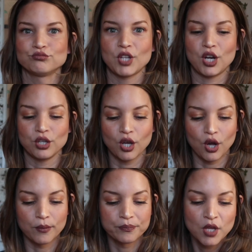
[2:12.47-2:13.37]
there you
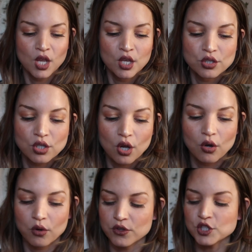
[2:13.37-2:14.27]
go.
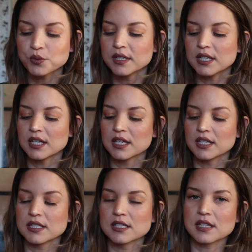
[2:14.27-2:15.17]
So this one
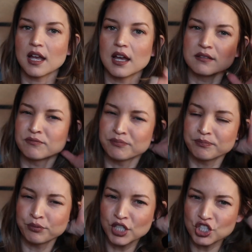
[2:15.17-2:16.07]
is
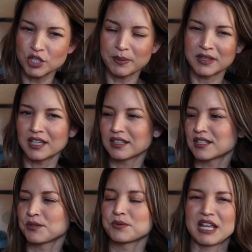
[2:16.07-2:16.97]
pretty cheap. I think
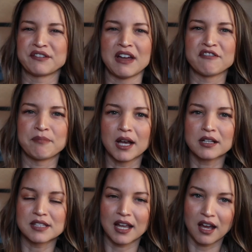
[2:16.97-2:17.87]
this was like $5.
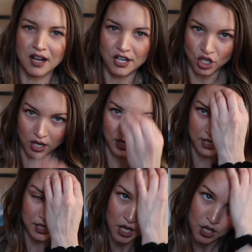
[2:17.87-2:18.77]
I got it at
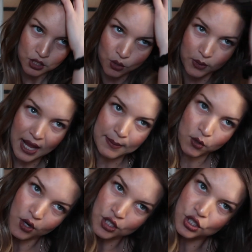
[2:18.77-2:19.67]
Target. So what
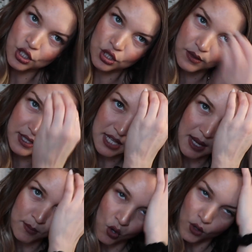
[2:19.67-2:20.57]
I'm going to do is
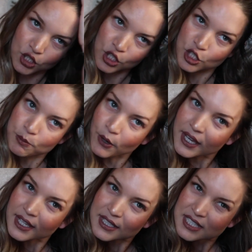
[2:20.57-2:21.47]
I'm going to
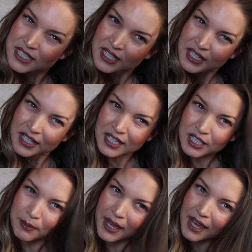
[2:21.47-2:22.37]
spray it
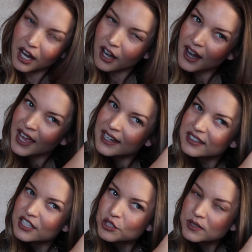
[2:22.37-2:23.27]
in my hair,
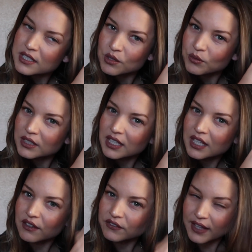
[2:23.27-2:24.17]
and this one doesn't really
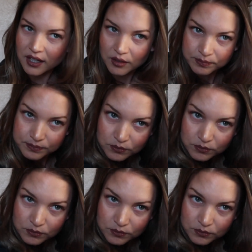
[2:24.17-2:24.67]
give like a